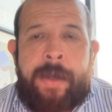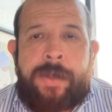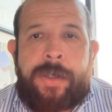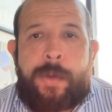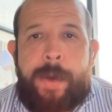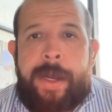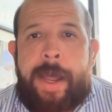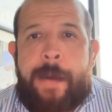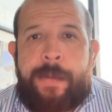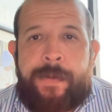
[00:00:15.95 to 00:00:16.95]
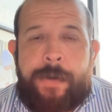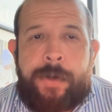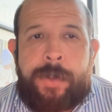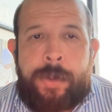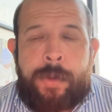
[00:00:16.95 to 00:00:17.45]
Just to recap, the
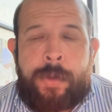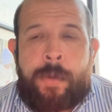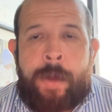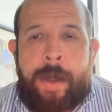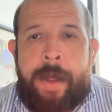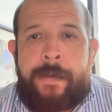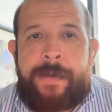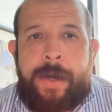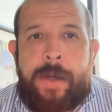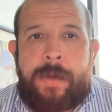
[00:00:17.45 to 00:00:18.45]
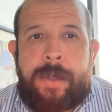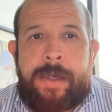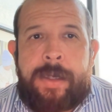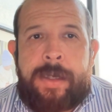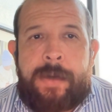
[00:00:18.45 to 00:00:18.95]
first two videos in
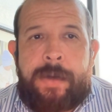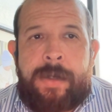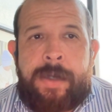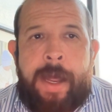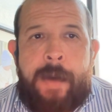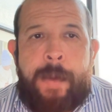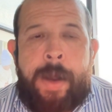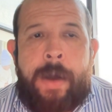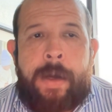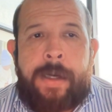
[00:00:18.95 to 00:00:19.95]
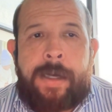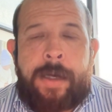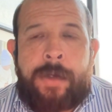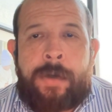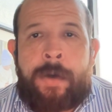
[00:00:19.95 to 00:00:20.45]
this series, How to Buy
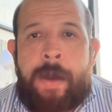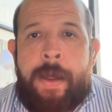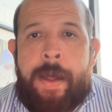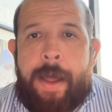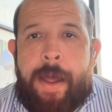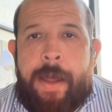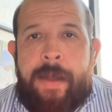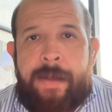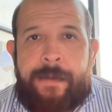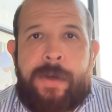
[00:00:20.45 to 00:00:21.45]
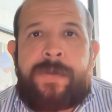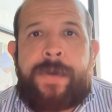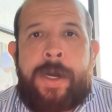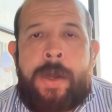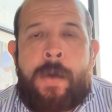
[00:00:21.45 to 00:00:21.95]
Architecture. In the first
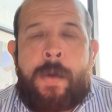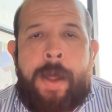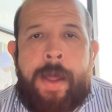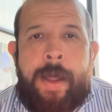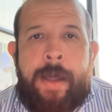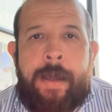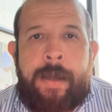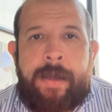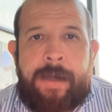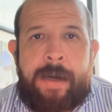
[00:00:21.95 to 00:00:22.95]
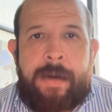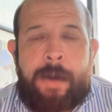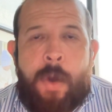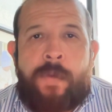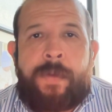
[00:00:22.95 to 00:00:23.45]
video, I did an
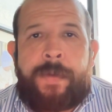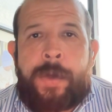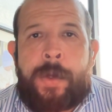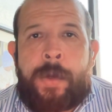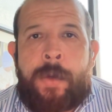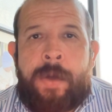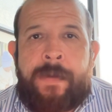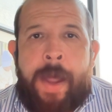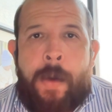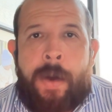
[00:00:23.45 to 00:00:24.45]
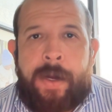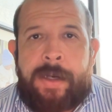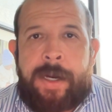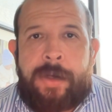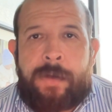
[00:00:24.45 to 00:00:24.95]
overview of how
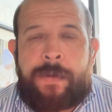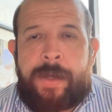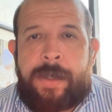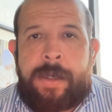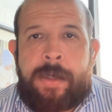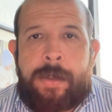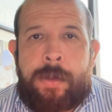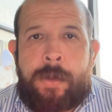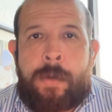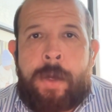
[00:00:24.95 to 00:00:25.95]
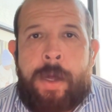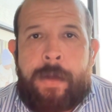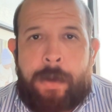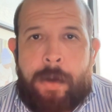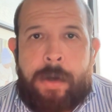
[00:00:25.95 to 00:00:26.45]
architecture fits into
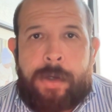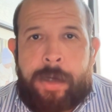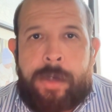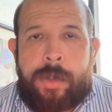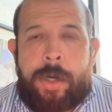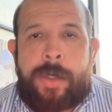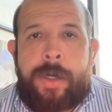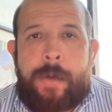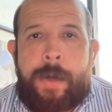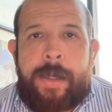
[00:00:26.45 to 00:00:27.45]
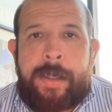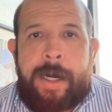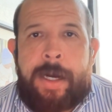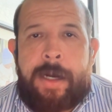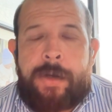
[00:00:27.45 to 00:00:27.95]
the larger construction and real
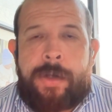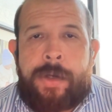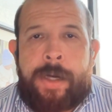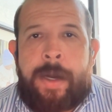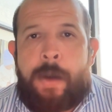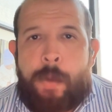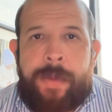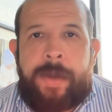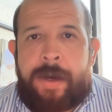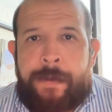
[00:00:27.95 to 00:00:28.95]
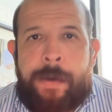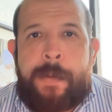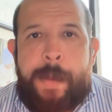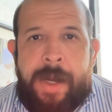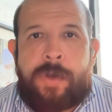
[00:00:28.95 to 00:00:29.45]
estate industry and what the
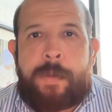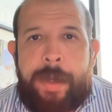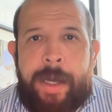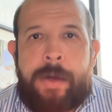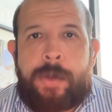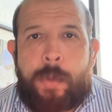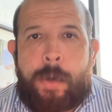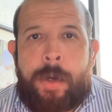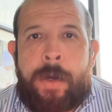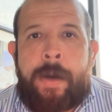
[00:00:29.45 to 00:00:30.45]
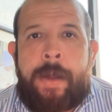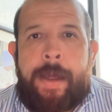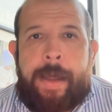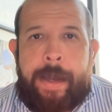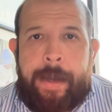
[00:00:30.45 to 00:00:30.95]
different major players were
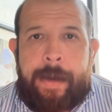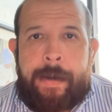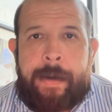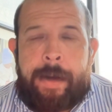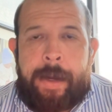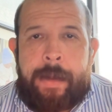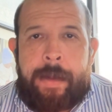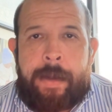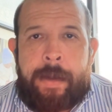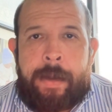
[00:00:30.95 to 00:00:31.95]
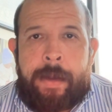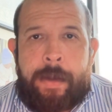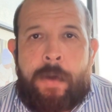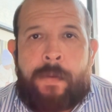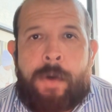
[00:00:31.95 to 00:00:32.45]
in
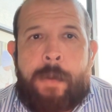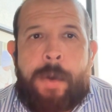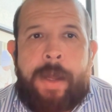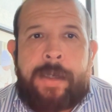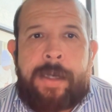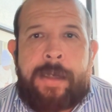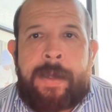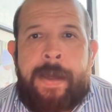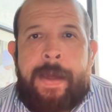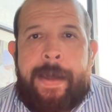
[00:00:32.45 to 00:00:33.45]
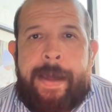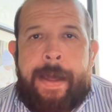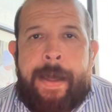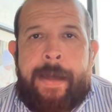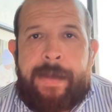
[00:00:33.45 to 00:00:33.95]
the overall process.
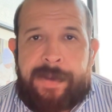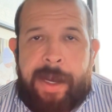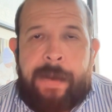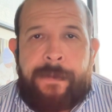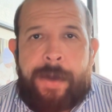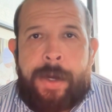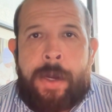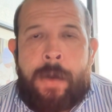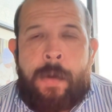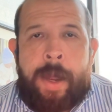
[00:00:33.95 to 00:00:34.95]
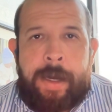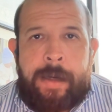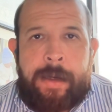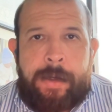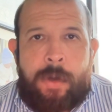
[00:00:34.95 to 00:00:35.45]
In the second video, I
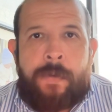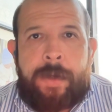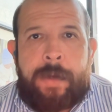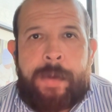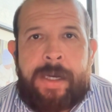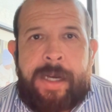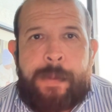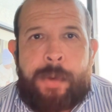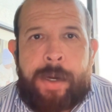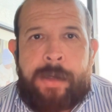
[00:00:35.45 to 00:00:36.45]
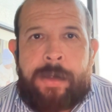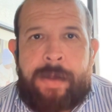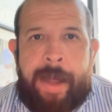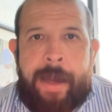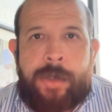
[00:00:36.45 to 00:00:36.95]
dove a little bit deeper into
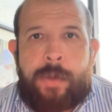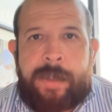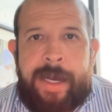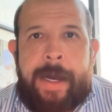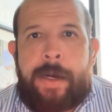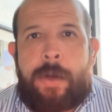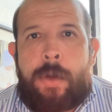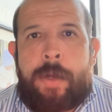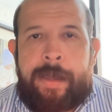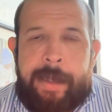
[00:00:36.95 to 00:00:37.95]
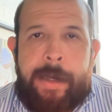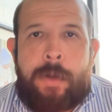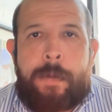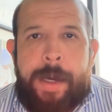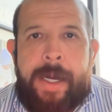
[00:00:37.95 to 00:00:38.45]
the actual technical and
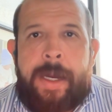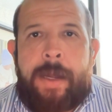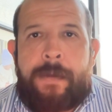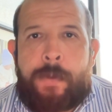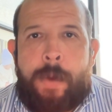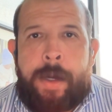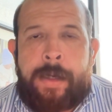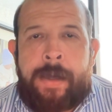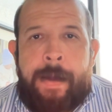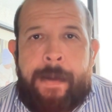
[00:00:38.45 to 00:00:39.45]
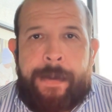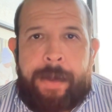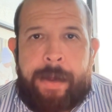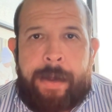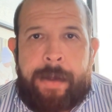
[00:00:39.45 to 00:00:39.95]
legal meaning of what
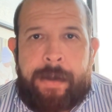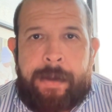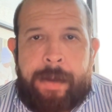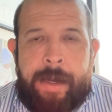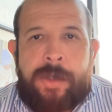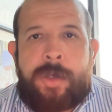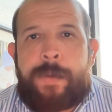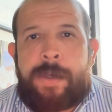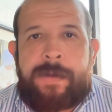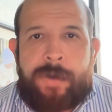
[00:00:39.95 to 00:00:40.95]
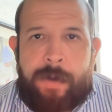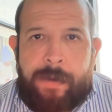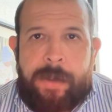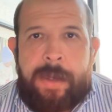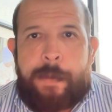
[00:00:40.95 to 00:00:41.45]
the instruments of
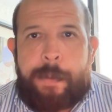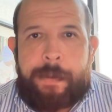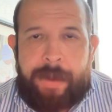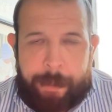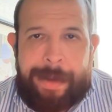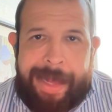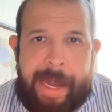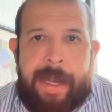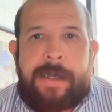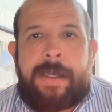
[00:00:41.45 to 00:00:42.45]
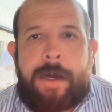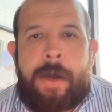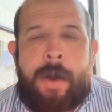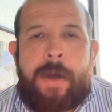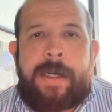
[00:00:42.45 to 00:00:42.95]
service and the plans that
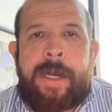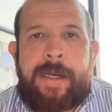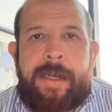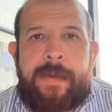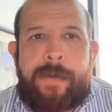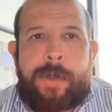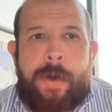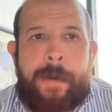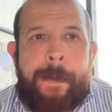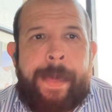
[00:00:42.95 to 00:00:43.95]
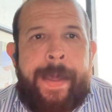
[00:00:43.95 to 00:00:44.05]
an architect delivers are.